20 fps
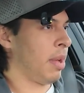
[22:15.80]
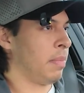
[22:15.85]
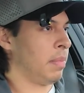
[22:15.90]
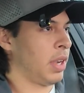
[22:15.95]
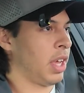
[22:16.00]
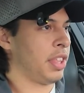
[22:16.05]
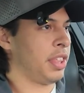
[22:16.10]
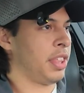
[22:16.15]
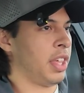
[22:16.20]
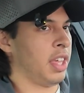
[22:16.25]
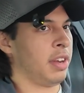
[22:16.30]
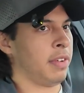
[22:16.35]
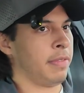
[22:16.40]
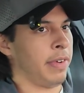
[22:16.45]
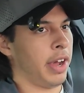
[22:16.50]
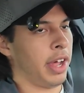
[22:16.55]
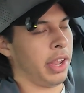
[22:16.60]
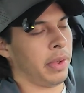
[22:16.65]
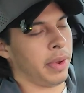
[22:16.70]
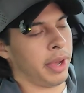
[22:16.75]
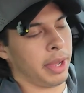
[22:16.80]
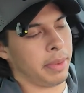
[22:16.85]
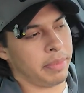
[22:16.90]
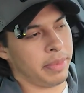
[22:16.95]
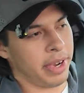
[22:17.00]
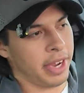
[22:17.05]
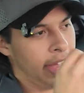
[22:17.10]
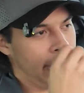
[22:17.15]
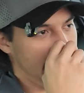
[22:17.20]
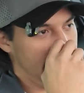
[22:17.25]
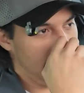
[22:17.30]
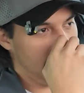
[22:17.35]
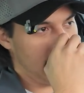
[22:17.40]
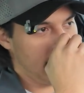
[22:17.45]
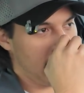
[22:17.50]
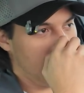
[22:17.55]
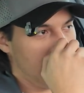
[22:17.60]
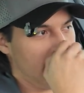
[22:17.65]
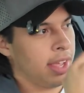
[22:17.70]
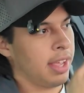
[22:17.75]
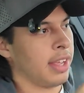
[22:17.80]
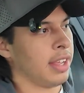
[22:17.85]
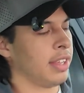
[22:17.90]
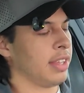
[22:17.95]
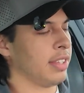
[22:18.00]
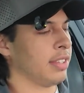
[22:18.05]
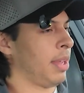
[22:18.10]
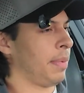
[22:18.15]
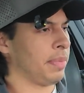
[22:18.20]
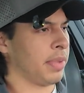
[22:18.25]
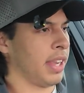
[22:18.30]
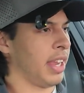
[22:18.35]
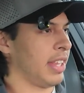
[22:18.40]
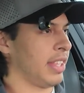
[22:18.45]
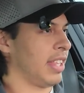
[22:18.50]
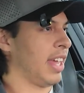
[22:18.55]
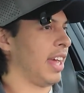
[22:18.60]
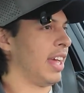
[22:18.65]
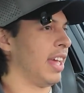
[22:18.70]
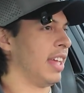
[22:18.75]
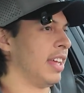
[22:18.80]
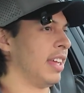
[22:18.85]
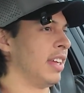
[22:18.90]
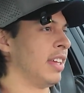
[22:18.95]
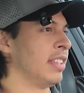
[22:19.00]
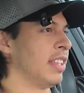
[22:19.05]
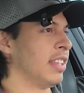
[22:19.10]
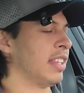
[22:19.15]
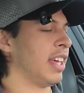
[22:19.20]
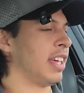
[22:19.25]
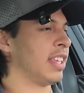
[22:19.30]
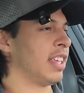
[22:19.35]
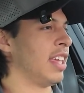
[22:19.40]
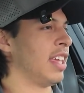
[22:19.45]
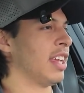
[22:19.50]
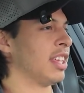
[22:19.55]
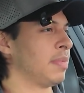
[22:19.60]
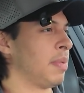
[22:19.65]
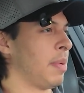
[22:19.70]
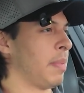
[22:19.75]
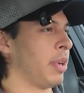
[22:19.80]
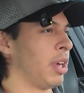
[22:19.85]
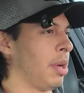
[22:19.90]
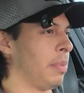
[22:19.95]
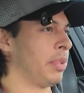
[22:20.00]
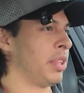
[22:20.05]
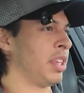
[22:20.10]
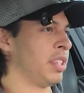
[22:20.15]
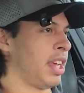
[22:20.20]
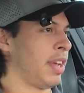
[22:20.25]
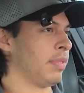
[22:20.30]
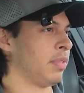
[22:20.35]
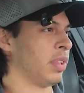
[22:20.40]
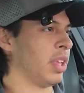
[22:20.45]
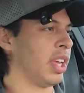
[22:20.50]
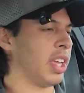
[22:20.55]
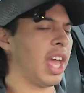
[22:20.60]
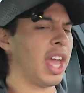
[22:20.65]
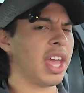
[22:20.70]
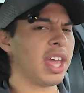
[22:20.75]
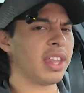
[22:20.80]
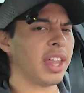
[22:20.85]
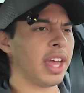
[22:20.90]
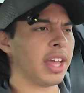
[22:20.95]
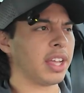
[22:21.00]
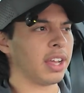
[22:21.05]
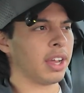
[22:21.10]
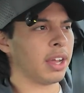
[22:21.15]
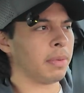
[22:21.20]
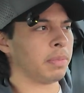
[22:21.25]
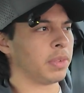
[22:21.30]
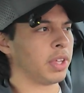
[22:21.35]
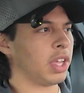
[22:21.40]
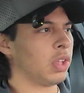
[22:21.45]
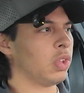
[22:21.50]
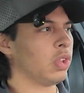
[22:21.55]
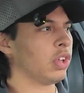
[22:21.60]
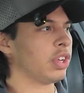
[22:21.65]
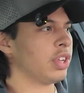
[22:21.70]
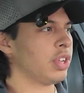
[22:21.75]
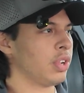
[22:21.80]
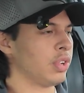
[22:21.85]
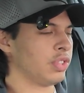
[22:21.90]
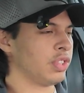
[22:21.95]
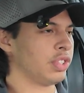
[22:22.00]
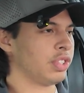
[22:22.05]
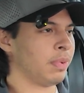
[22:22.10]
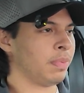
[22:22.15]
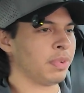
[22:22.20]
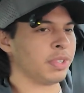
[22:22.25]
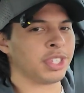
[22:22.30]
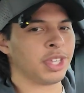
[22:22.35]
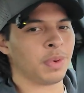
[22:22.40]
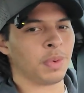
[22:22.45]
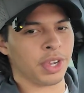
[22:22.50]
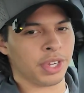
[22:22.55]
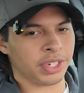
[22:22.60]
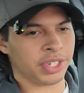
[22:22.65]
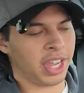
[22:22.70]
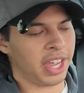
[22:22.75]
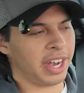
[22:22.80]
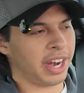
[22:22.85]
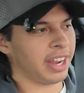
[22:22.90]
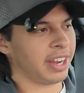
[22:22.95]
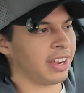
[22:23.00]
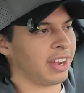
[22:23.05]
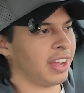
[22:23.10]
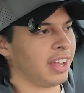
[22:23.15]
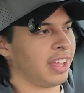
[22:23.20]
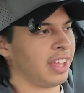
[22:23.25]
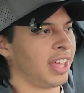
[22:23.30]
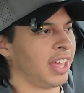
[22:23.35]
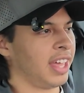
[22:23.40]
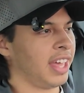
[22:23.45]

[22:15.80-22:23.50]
Nothing. Follow up, nothing. Something like that. And then like he hits me up a couple days after, like, hey, like can you look in your system to see what shade I got?